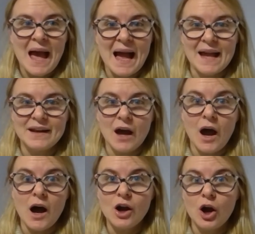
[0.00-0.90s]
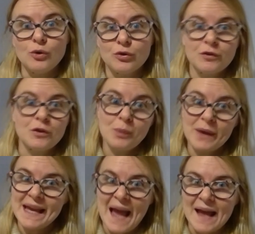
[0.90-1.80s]
and our goals for the
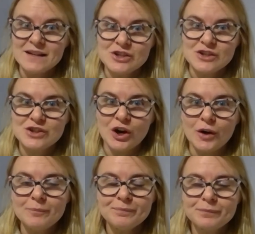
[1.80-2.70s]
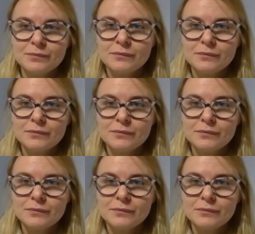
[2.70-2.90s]
weekend just gone.